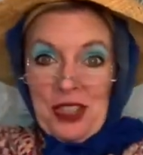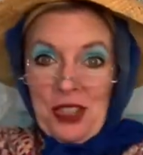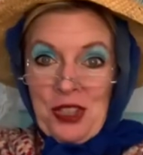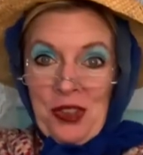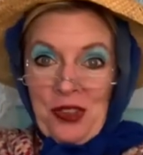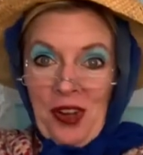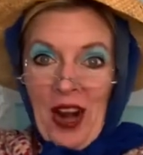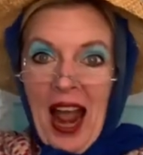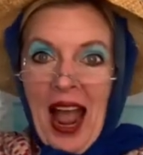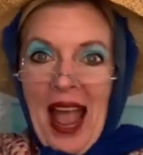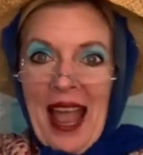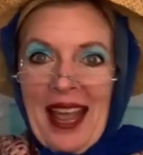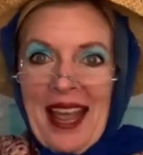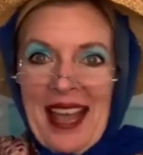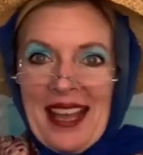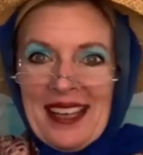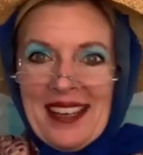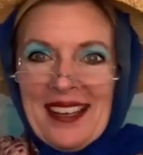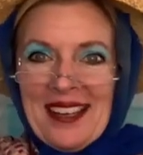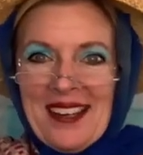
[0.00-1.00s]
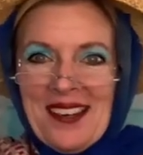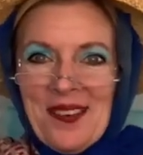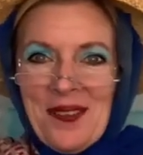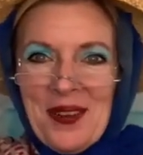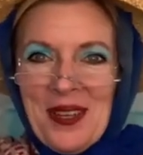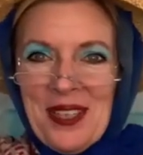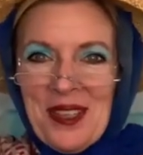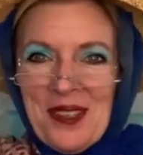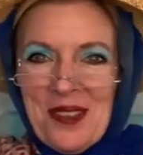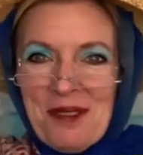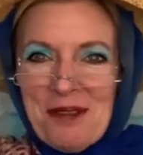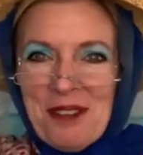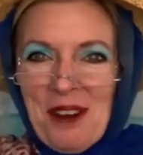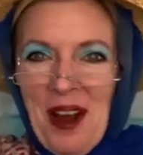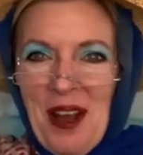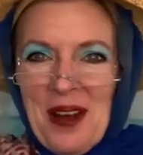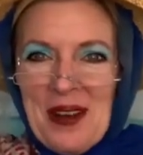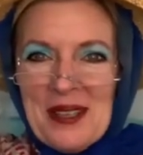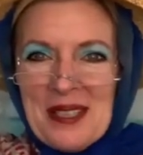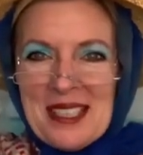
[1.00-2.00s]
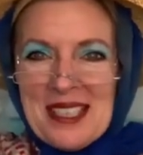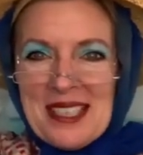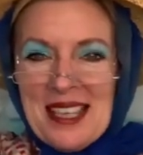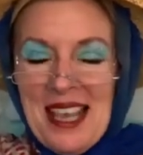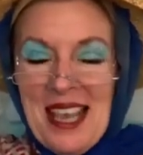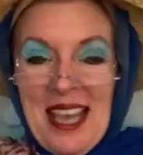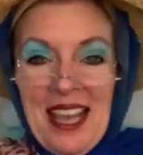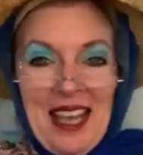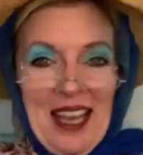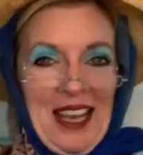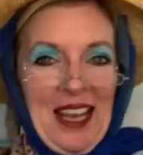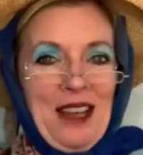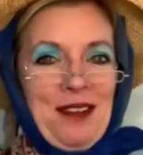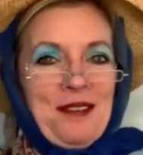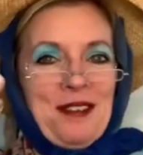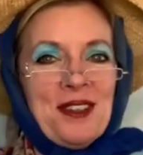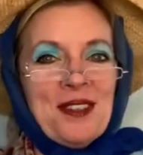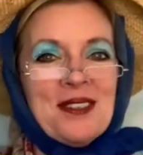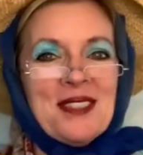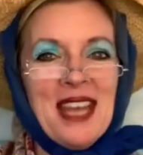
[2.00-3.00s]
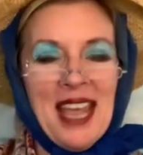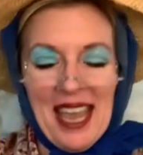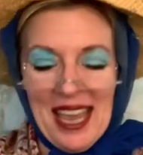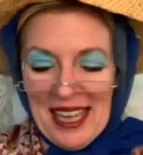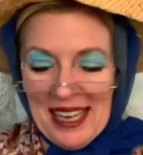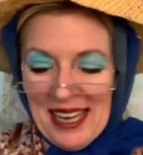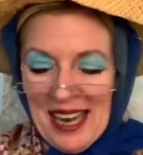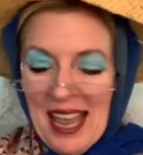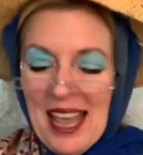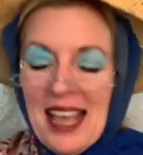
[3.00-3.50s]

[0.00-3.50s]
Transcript: triangle when you froze? If you did,